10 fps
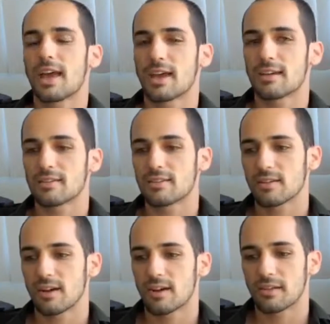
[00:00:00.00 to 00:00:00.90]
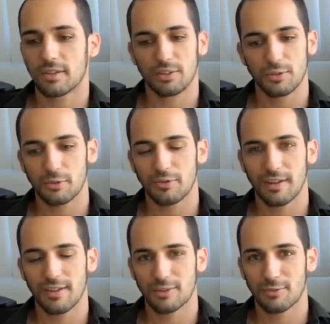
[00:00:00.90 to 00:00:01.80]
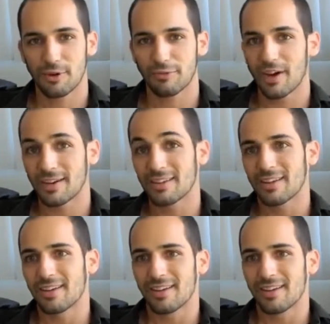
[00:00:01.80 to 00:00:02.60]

And I think that you'll find that's very fun.